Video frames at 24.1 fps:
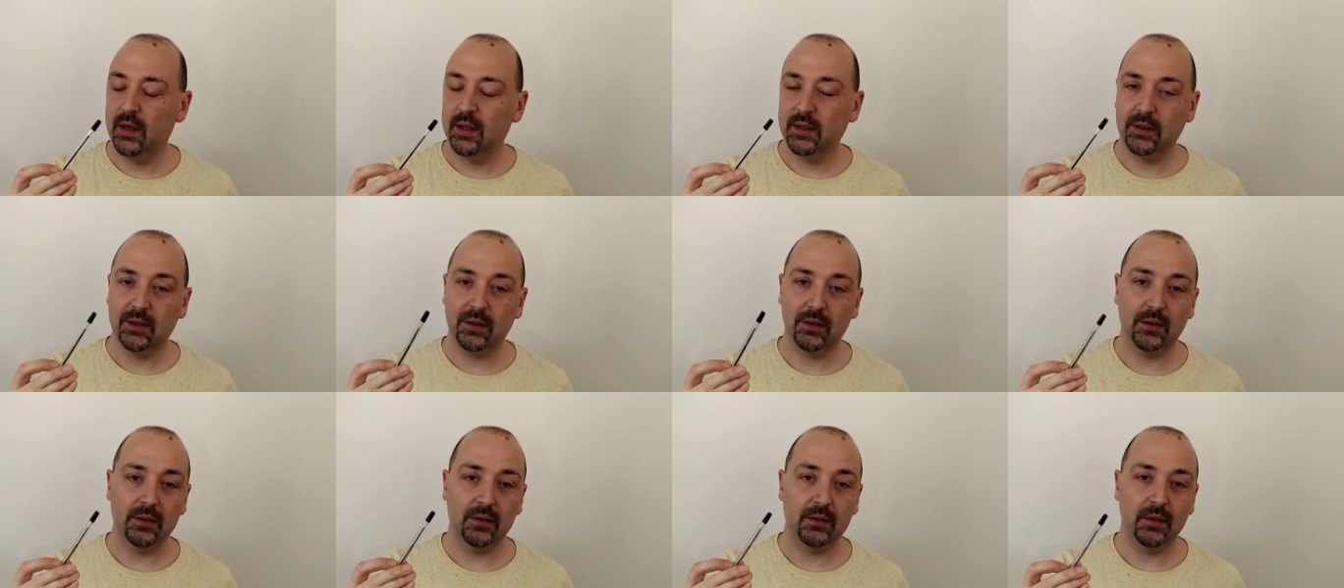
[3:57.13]

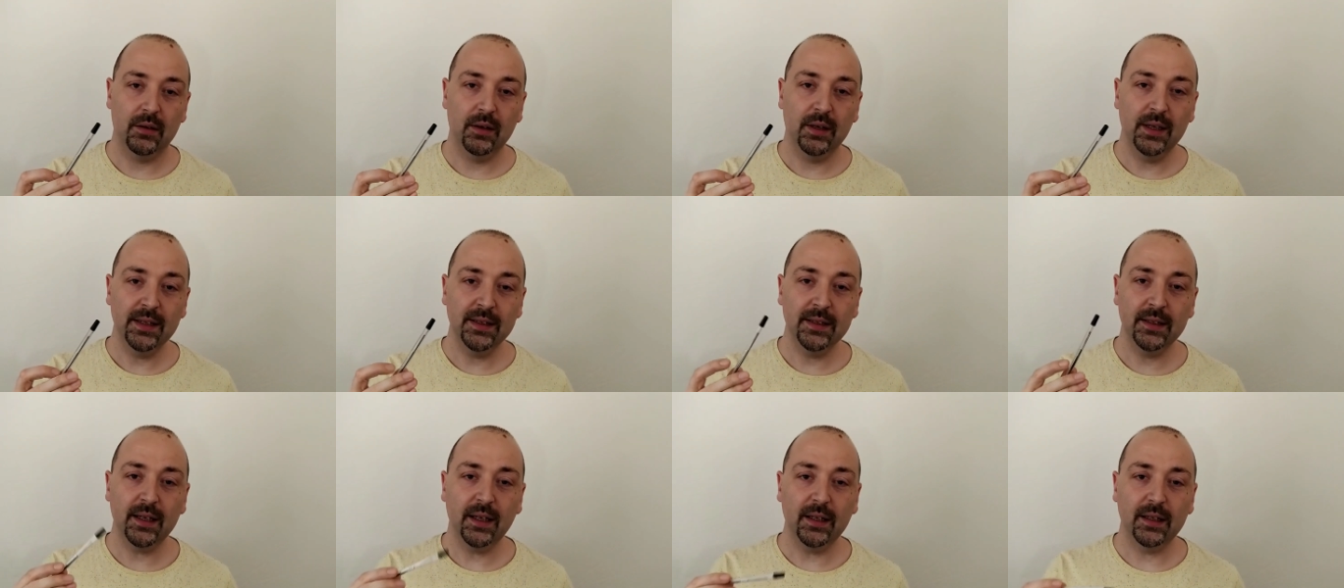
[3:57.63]
So
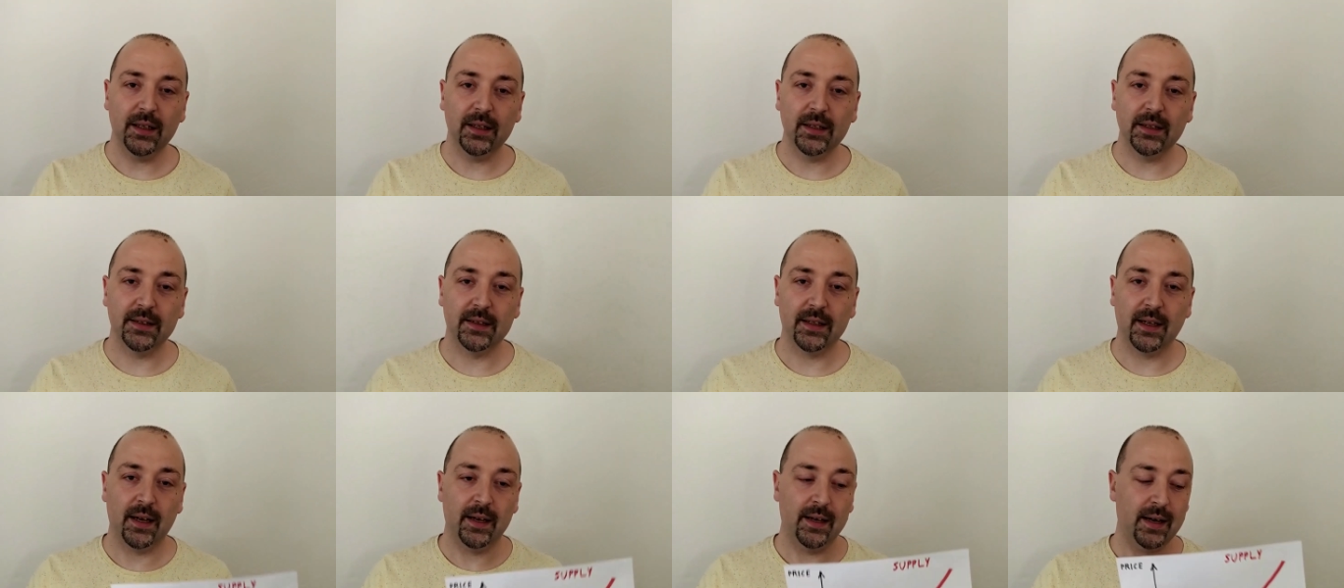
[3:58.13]
let's say there
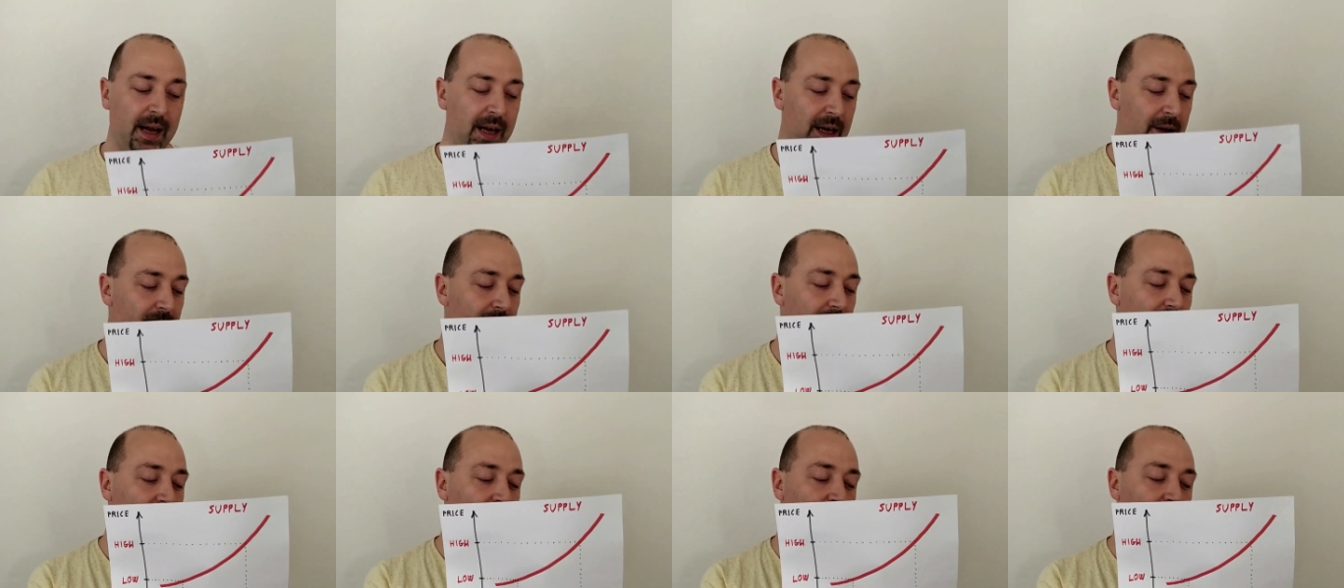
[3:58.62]
is a high
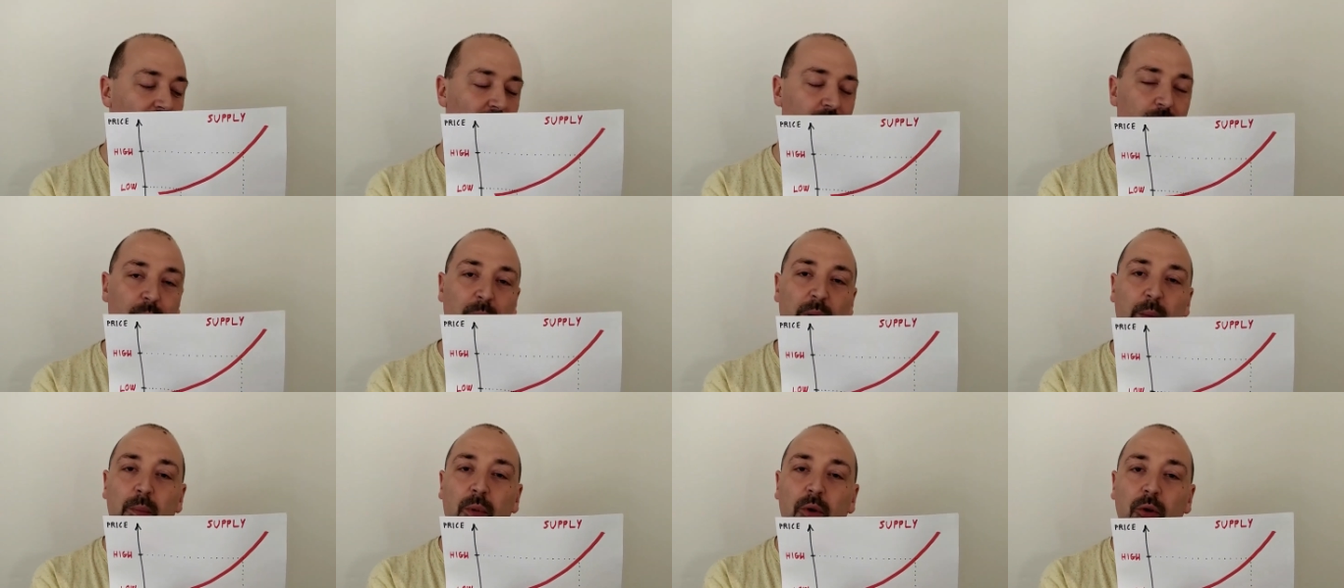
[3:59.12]
quantity
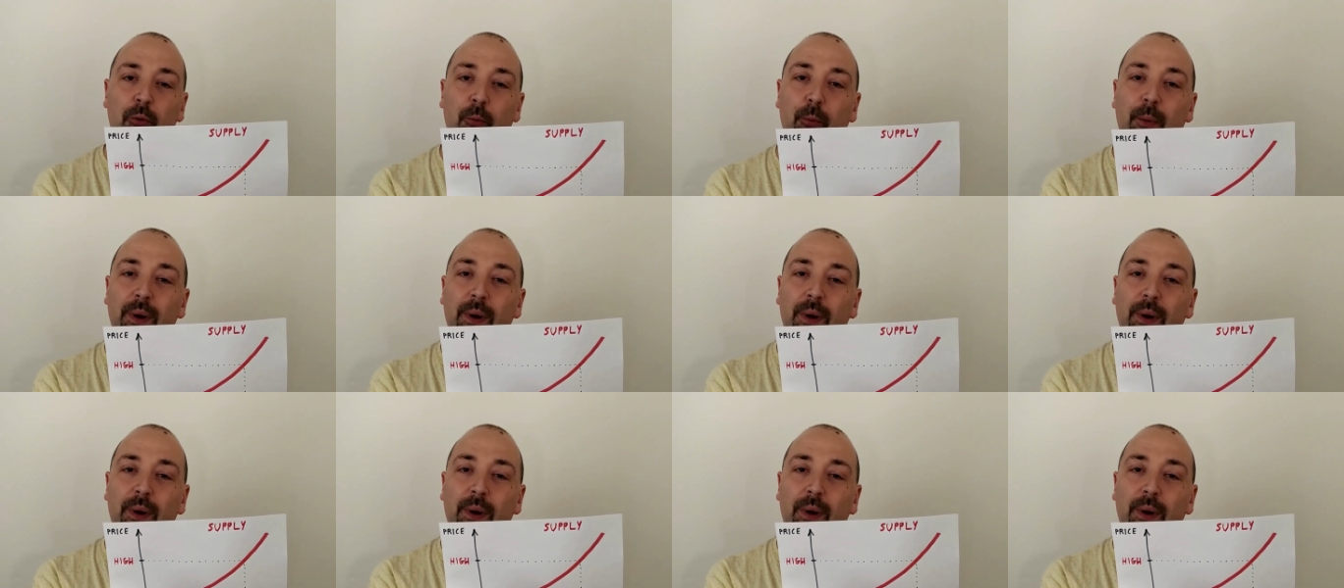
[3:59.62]
of people